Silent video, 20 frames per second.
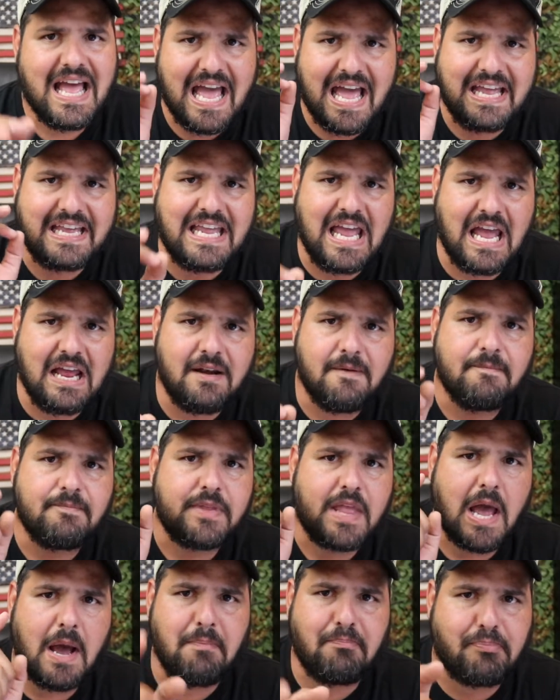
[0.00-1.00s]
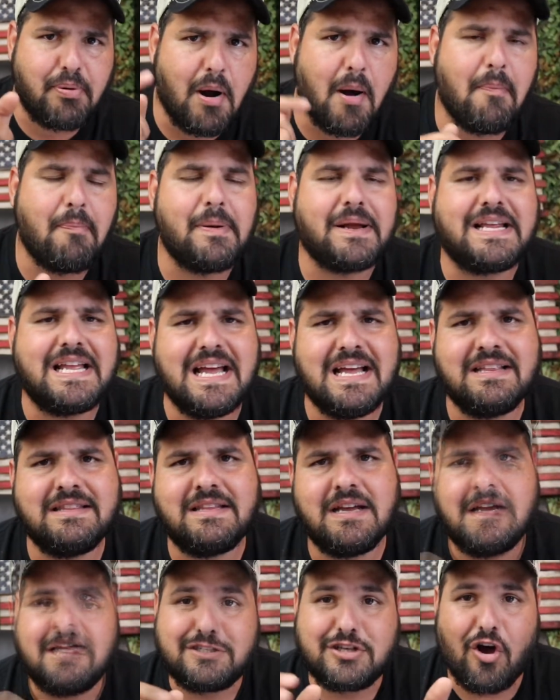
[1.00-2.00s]
Again, a
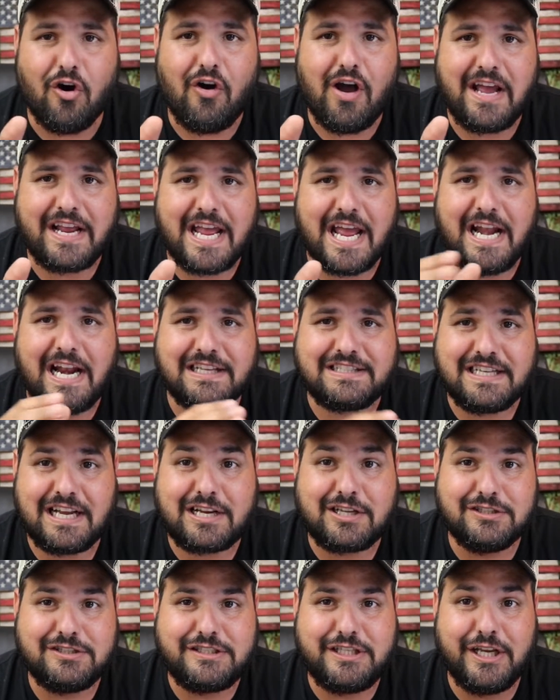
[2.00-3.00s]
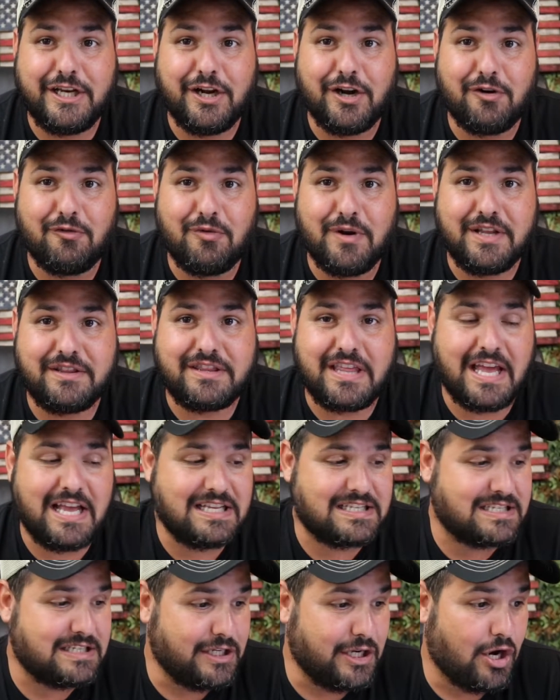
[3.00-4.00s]
propaganda. So again, as I continue to read
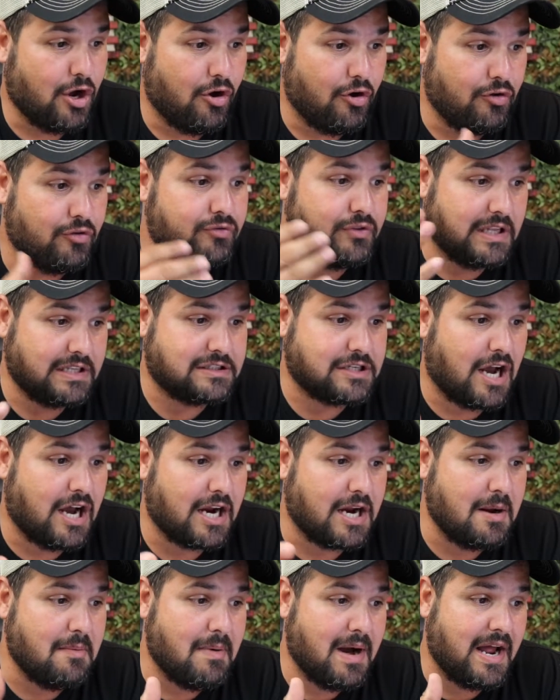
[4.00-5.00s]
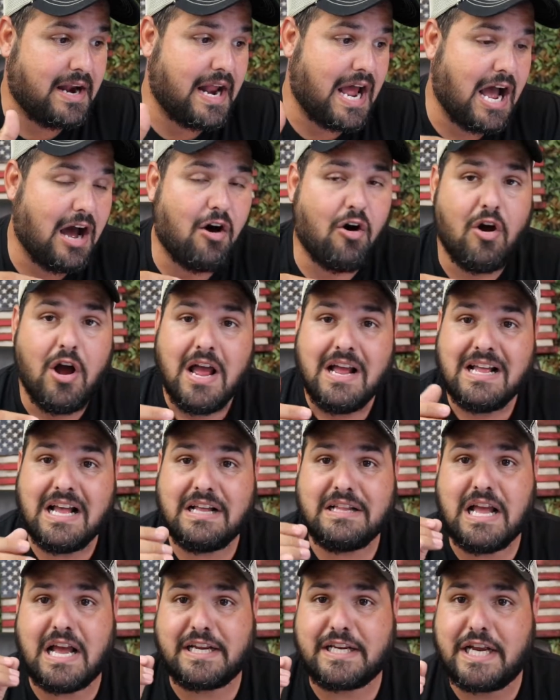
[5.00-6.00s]
this, you know, they're talking about how
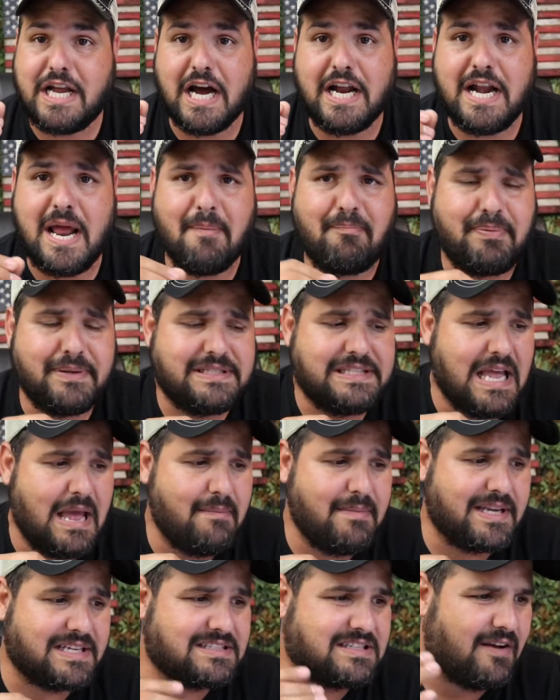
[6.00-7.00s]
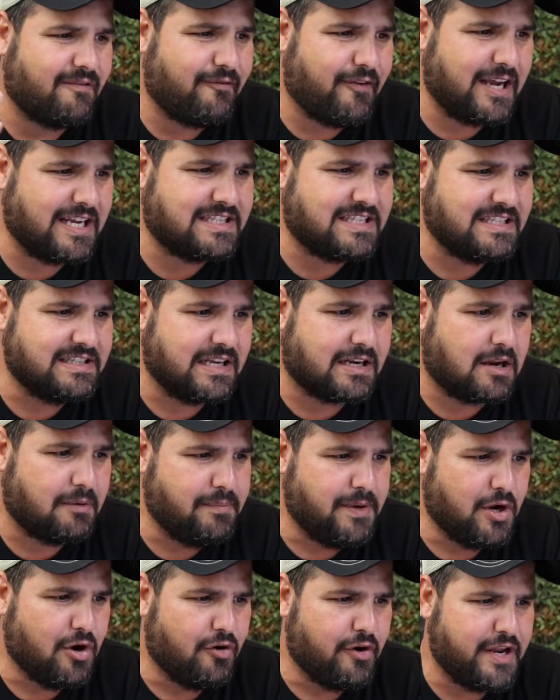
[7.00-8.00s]
a gun epidemic is affecting the
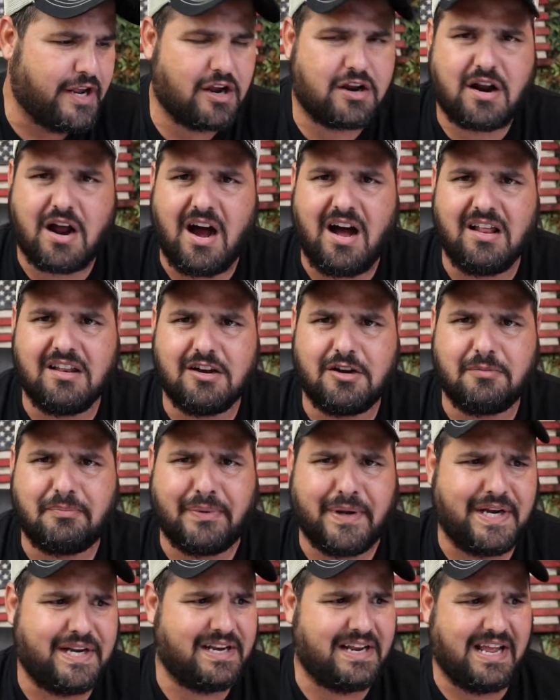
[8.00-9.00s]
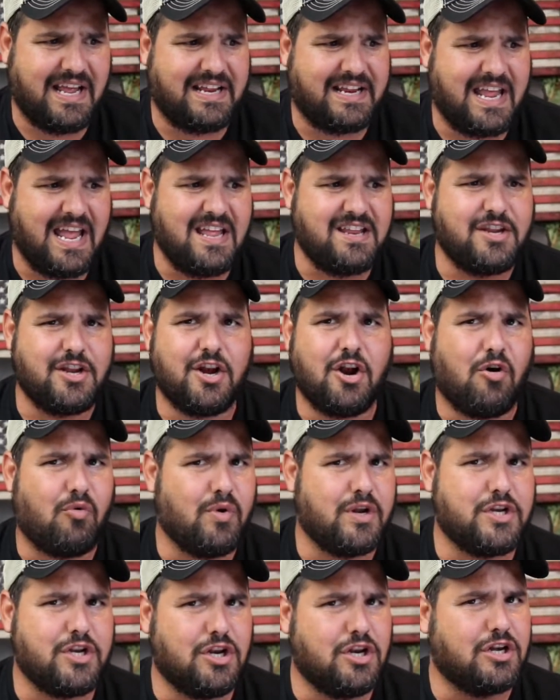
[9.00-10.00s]
community of color. But again, you know,
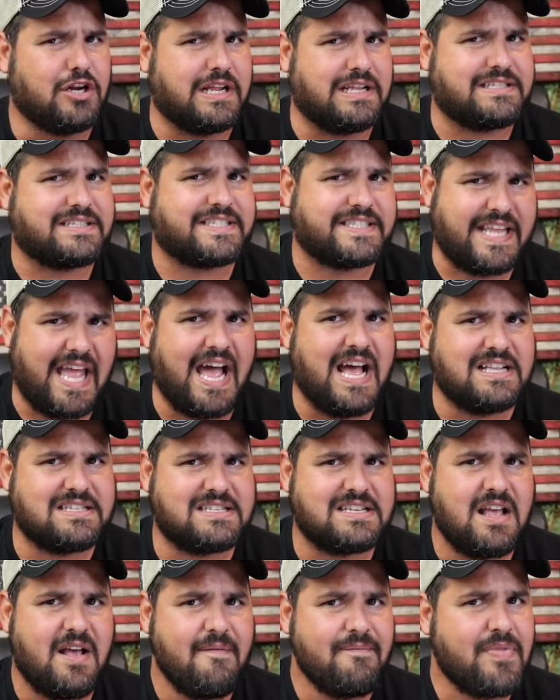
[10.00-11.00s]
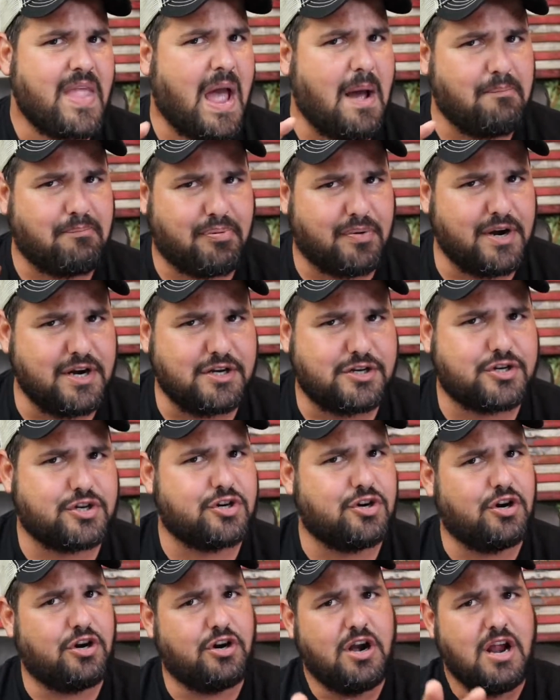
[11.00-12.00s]
when you look at stats, I'm pretty
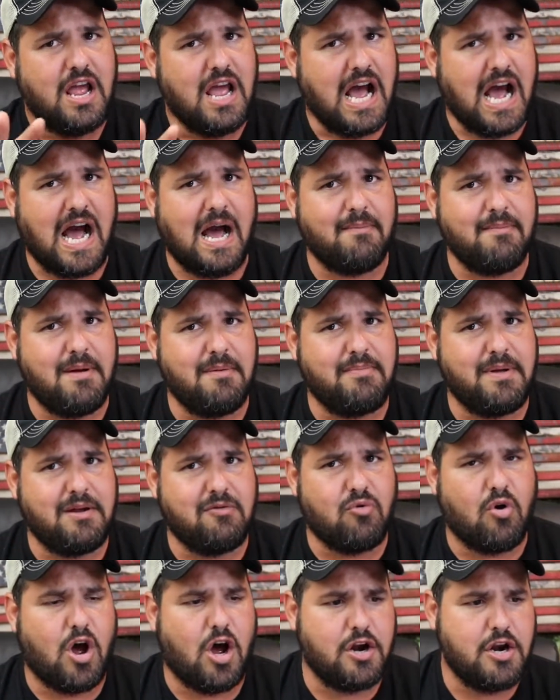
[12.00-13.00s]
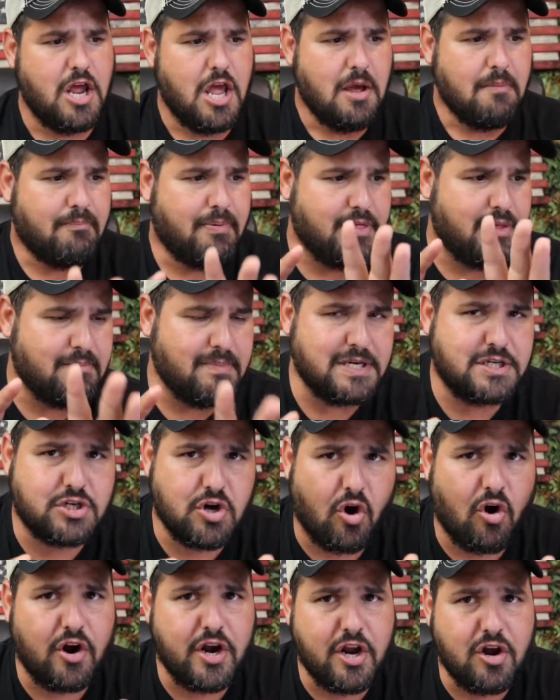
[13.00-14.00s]
sure I may be wrong, but the
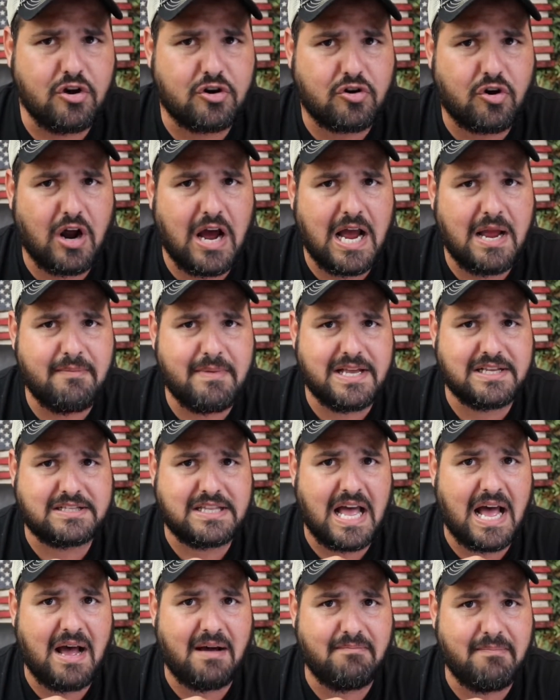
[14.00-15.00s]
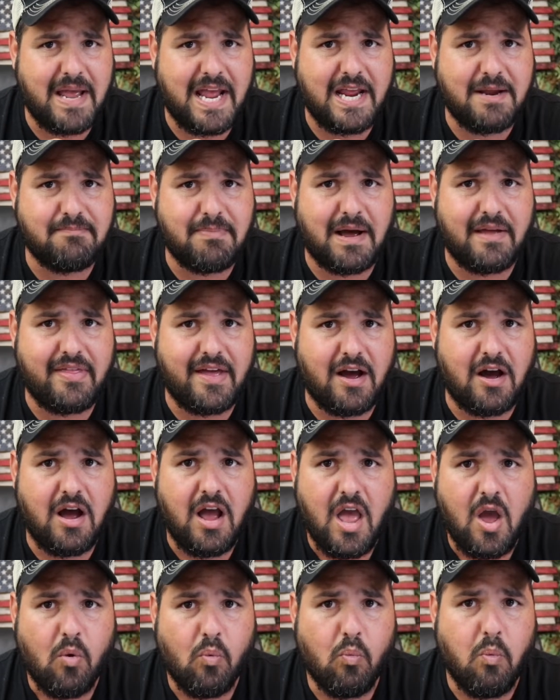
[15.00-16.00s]
majority of crime is not made by the
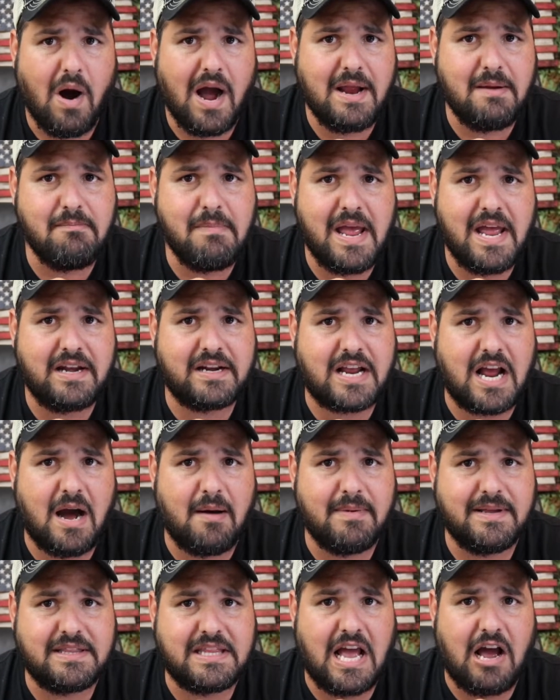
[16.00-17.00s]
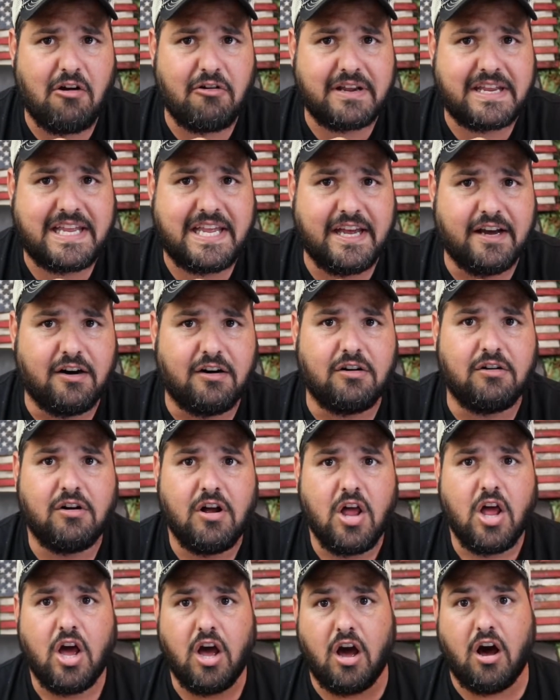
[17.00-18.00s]
white men coming down and kill
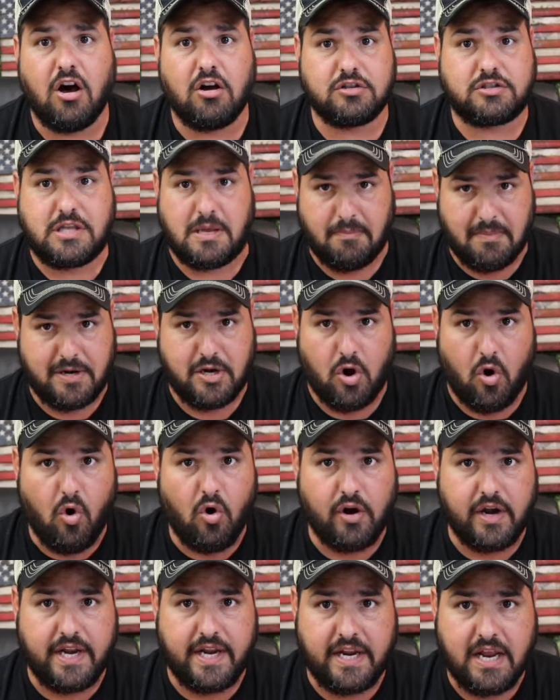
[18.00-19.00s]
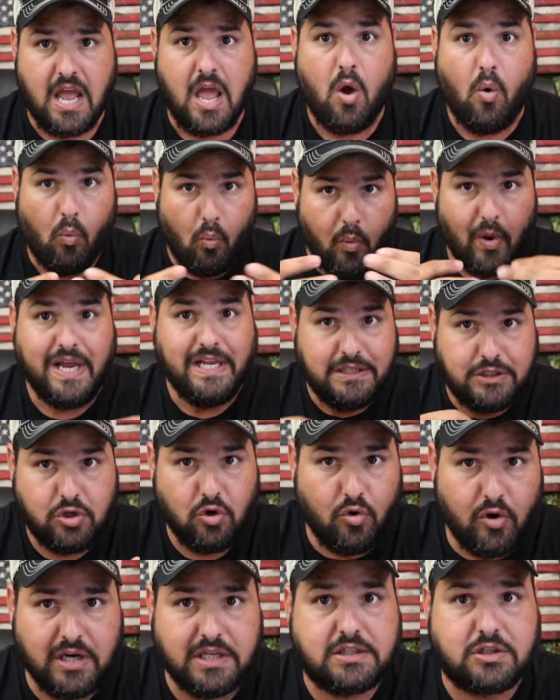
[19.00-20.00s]
us, the minority. We
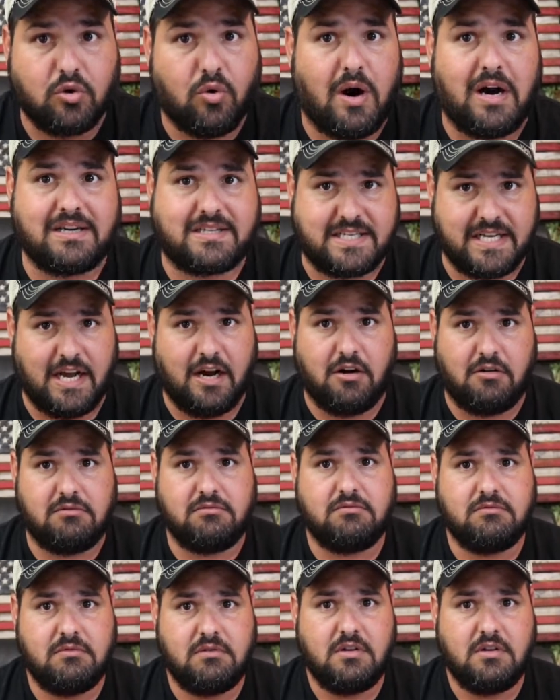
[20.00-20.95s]
do it to ourselves.